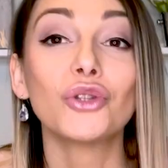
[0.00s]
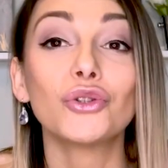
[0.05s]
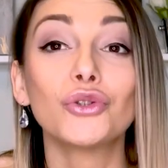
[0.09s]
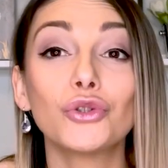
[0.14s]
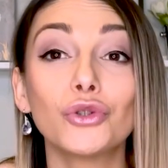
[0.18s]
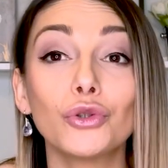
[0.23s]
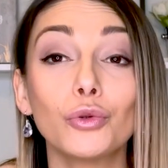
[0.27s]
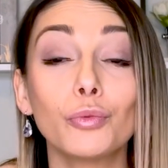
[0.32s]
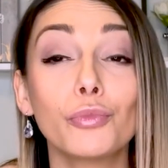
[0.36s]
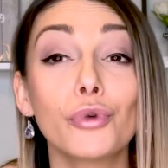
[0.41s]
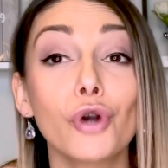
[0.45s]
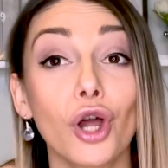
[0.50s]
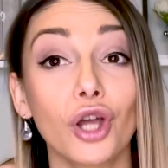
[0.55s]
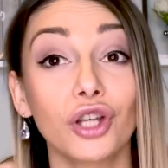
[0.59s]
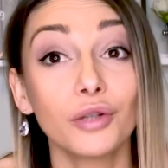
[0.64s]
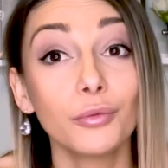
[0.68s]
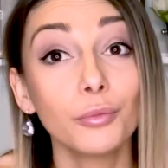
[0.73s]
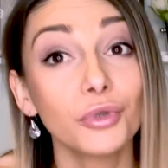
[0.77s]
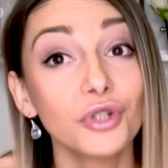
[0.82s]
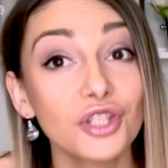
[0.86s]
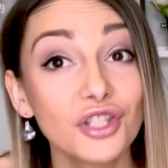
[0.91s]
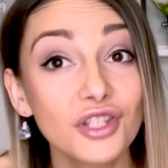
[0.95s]
to
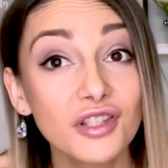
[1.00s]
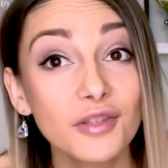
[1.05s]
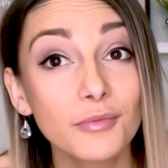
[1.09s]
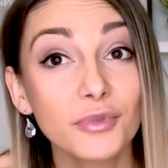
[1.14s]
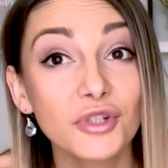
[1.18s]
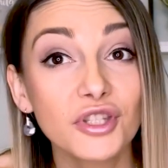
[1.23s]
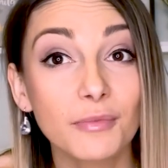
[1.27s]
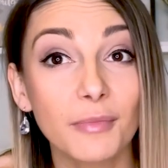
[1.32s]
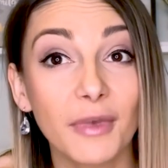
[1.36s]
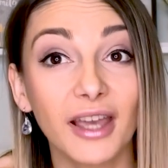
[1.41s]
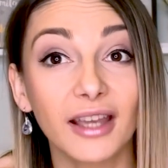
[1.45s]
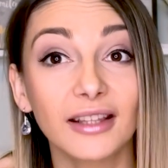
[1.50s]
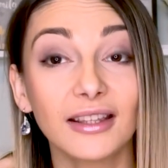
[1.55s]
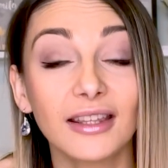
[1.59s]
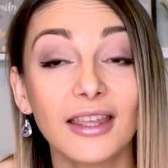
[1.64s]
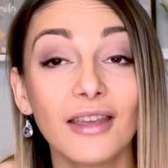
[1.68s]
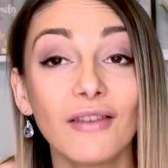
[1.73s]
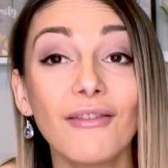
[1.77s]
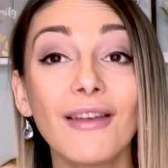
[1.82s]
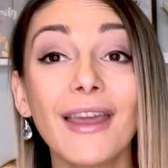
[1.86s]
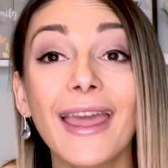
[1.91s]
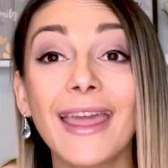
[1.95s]
broaden person's
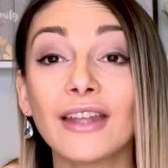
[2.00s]
perspective